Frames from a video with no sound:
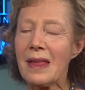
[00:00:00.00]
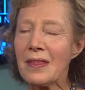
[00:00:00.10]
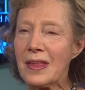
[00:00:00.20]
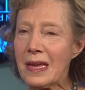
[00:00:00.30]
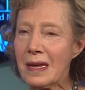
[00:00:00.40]

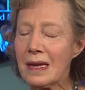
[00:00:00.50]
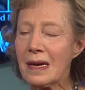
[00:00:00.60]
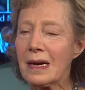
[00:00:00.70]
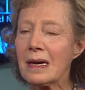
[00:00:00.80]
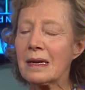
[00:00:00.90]
The
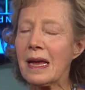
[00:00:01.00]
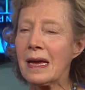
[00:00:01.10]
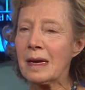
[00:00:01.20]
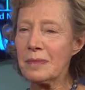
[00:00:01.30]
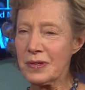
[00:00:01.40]

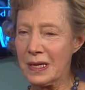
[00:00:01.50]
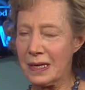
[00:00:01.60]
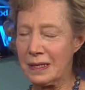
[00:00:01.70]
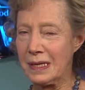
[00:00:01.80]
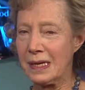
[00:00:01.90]

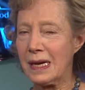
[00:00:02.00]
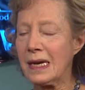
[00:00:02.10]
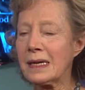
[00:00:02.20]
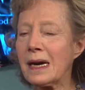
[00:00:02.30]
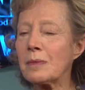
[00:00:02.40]
MCAD,
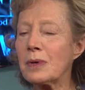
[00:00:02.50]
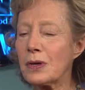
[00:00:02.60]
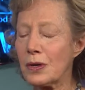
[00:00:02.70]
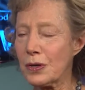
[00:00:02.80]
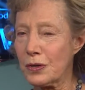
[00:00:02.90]
and I would
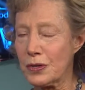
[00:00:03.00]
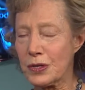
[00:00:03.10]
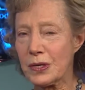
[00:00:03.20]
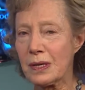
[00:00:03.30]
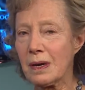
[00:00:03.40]
urge
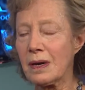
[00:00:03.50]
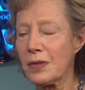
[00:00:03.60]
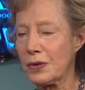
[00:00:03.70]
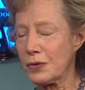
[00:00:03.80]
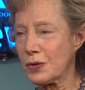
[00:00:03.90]

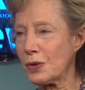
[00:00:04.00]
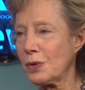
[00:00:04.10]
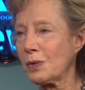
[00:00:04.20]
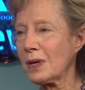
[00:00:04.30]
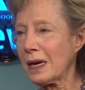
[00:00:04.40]
others
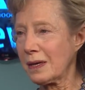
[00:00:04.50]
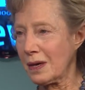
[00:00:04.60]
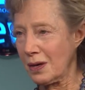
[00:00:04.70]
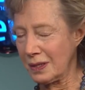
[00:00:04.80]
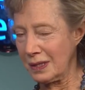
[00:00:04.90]
who, like
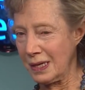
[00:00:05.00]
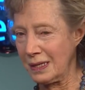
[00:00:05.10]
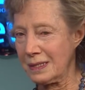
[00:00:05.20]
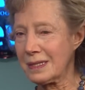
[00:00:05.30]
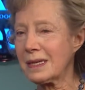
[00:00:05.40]
our
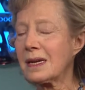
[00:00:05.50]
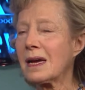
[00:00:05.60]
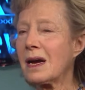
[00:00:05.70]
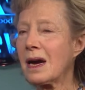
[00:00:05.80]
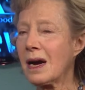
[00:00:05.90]
client,
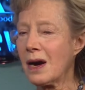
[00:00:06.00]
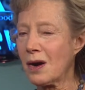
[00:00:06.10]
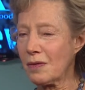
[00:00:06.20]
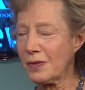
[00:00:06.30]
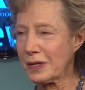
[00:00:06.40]

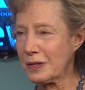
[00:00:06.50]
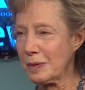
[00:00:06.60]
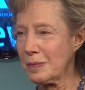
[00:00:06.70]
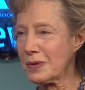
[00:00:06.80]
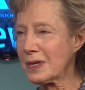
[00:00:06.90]
are
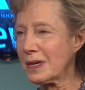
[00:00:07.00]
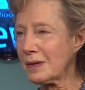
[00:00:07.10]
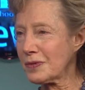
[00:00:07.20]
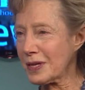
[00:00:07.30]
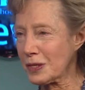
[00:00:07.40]
victims
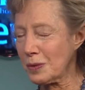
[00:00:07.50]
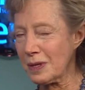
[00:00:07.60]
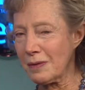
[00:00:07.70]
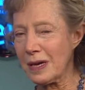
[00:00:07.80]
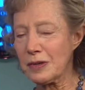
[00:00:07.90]
of sexual
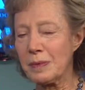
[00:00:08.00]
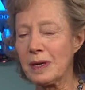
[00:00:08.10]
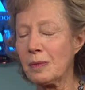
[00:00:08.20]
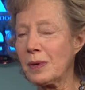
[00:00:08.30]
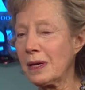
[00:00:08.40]
harassment.
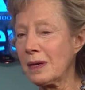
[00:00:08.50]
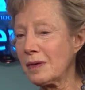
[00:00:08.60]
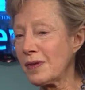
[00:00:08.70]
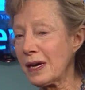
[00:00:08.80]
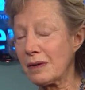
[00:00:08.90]
And we
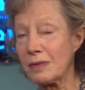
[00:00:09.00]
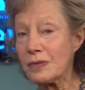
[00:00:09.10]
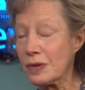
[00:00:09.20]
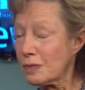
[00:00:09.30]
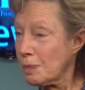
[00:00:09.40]
have had a
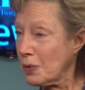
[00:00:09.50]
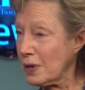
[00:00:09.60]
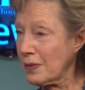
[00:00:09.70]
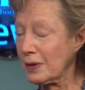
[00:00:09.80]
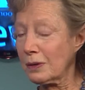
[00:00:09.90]
recent
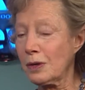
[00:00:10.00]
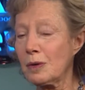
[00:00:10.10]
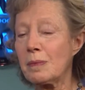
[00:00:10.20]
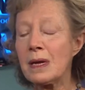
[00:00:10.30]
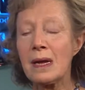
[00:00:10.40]
report in the
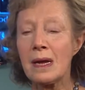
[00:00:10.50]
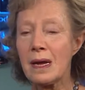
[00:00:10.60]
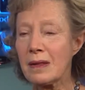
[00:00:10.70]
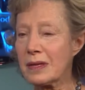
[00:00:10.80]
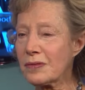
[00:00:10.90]
Globe
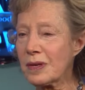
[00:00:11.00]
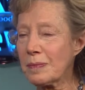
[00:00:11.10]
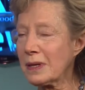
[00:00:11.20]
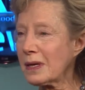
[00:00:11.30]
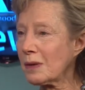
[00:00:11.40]
that
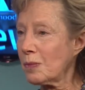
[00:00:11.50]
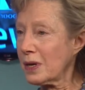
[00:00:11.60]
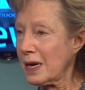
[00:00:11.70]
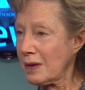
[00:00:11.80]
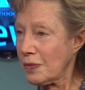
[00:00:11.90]
something like
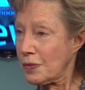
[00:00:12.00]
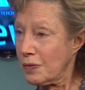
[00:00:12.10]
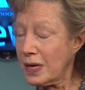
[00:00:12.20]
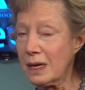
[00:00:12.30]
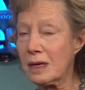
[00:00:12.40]
one out of
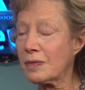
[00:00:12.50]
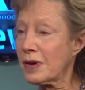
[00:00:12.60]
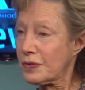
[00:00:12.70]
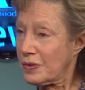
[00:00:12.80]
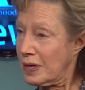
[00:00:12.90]
three of
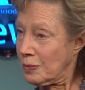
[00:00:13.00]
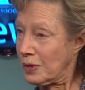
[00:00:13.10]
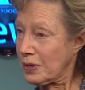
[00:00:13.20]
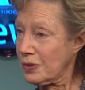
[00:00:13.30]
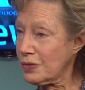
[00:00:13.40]
restaurant
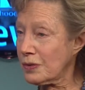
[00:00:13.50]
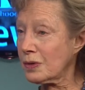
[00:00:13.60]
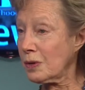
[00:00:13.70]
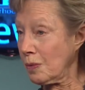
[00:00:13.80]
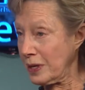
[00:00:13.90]
workers,
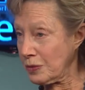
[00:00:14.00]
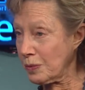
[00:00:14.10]
low wage